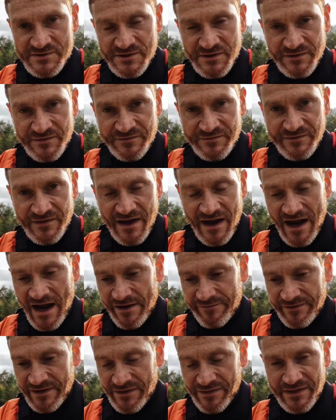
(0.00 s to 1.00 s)
of
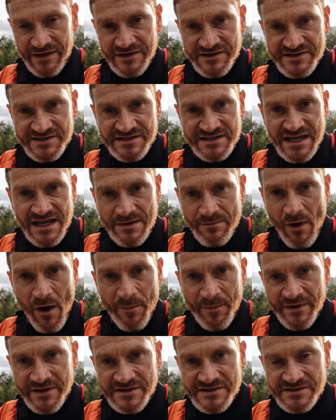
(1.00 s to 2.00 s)
having things steam
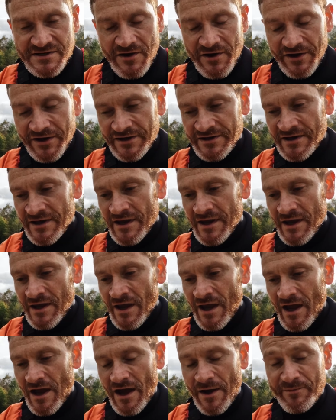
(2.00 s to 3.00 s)
up inside,
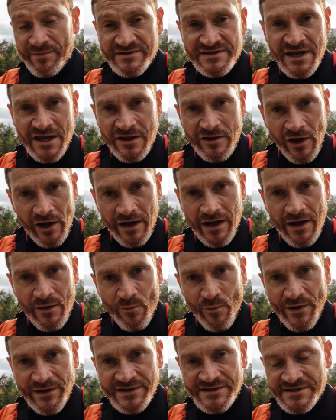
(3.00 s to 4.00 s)
particularly
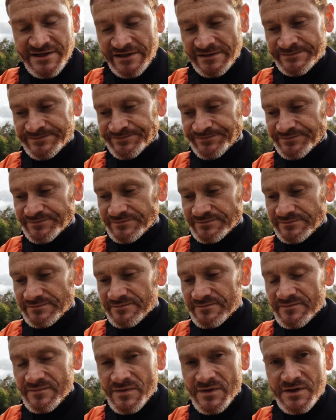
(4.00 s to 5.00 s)
in winter.
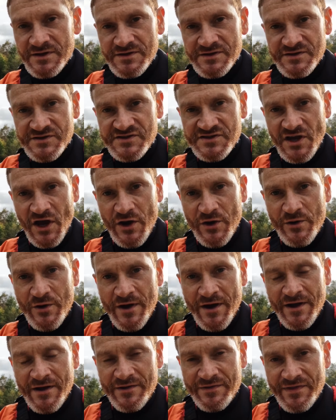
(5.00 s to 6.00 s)
So
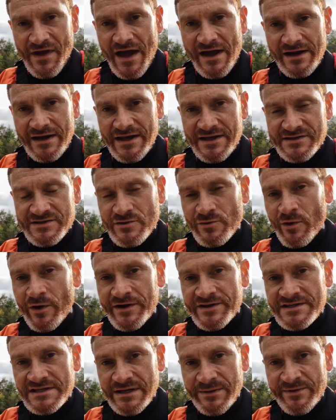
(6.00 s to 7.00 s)
that is
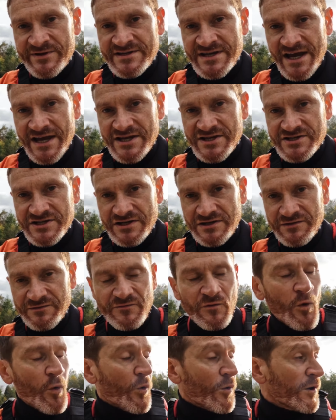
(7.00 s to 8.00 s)
quite a limitation
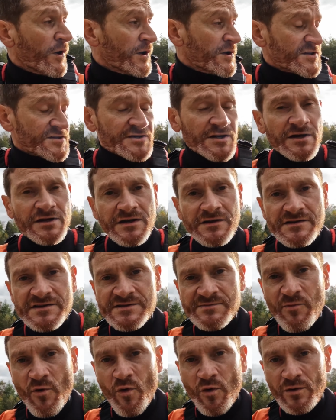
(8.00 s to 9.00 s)
for certainly the
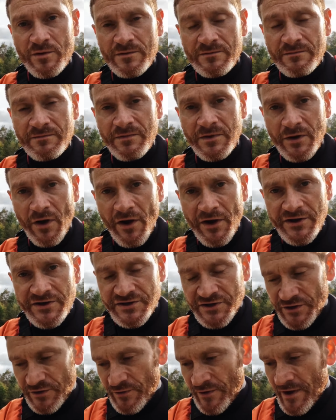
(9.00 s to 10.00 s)
sport that I
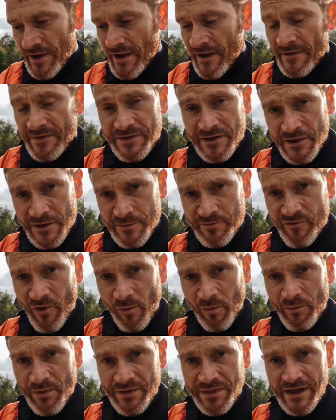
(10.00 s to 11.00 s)
do. The other
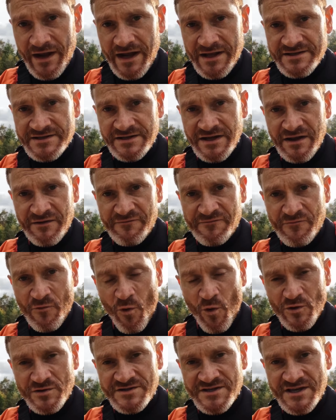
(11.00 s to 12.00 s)
problem with it is that it
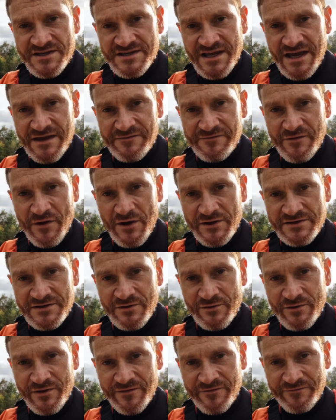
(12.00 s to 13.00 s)
forces a
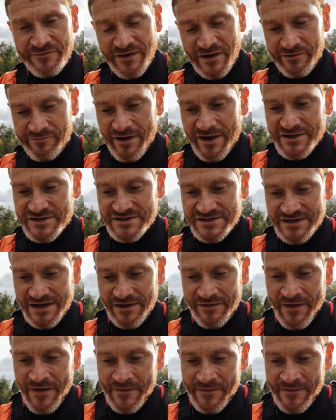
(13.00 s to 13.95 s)
vertical configuration. Now,